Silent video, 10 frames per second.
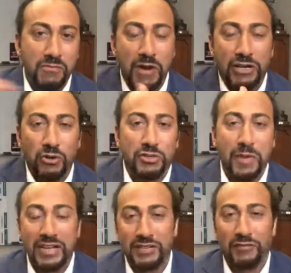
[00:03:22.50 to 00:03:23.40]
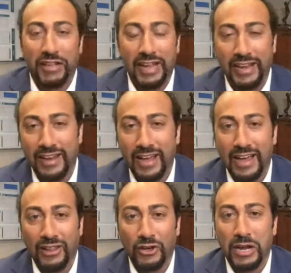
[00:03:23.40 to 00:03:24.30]
retrospectively
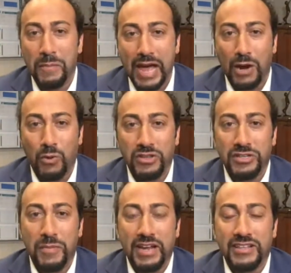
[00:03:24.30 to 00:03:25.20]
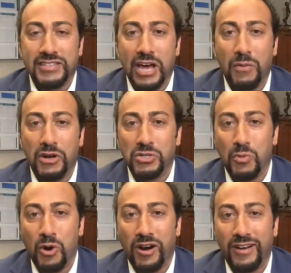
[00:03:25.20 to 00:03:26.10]
uh, looking backwards and make it sound much
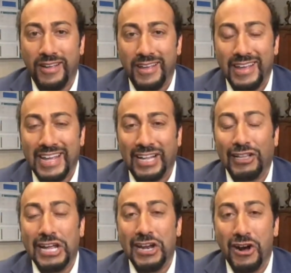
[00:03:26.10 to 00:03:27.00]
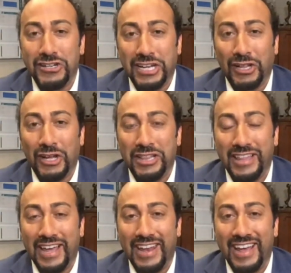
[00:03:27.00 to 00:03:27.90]
more clean and articulate
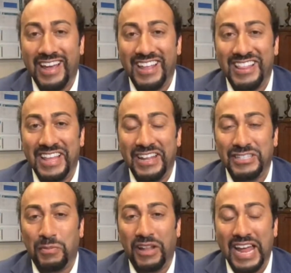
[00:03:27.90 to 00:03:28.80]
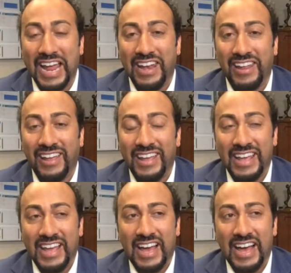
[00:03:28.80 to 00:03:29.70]
than uh, than it's planned.
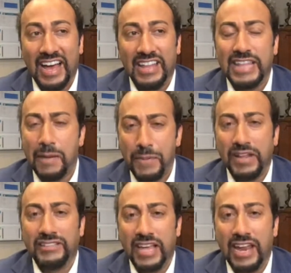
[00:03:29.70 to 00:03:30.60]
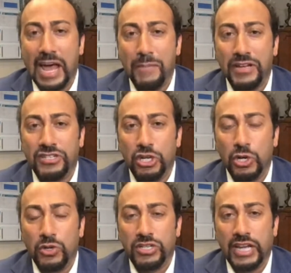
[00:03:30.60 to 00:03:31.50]
Uh, that being said, happy
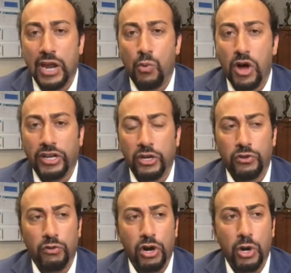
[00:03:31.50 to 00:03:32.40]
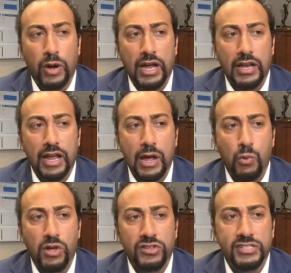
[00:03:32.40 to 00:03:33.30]
to to kind of walk you through. I I
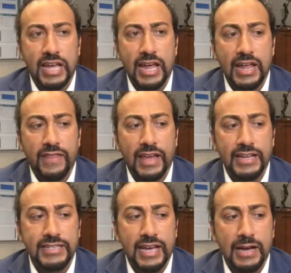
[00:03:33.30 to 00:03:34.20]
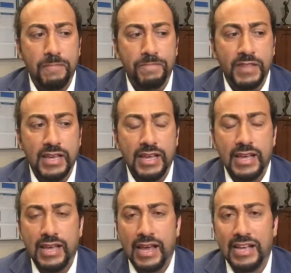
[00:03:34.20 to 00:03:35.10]
will say that. Um,
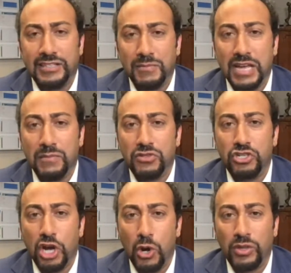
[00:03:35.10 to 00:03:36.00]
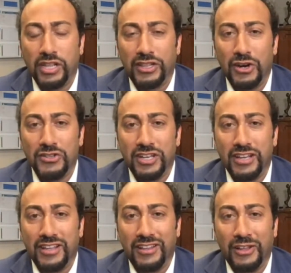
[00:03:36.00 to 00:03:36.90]
I sometimes joke that there's
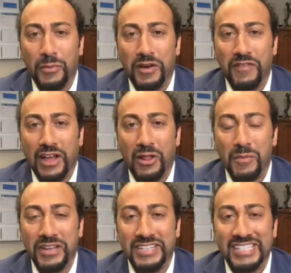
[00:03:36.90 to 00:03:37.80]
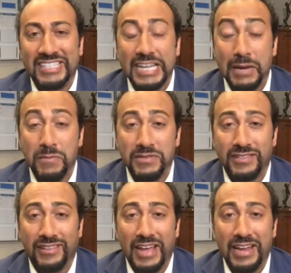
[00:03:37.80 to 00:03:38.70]
a, a, little bit of element. It
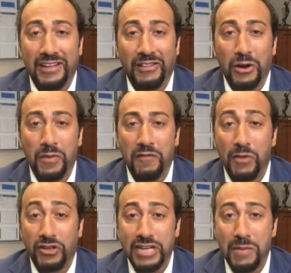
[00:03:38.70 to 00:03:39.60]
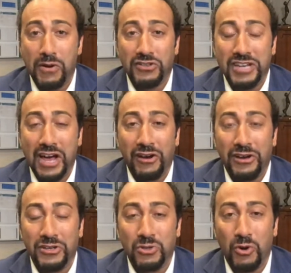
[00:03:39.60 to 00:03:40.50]
seems like a little bit of
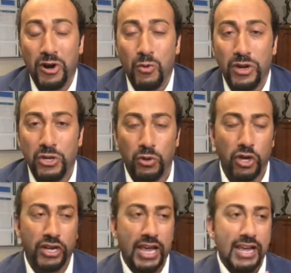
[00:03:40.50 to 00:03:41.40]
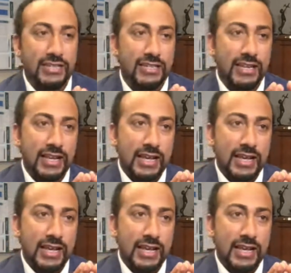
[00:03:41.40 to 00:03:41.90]
multi-personality disorder when you look at